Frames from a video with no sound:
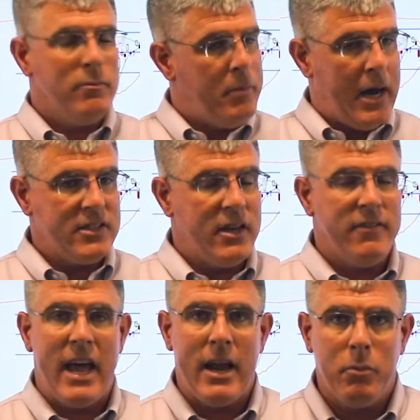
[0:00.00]
positive
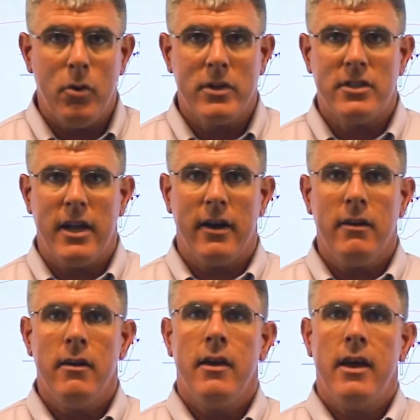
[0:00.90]
data points
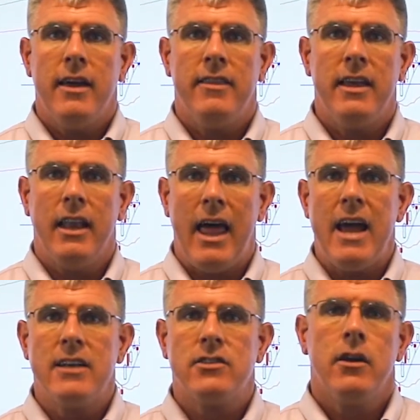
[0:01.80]
there, and then
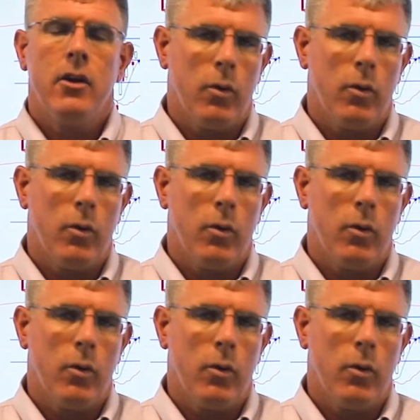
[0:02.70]
last,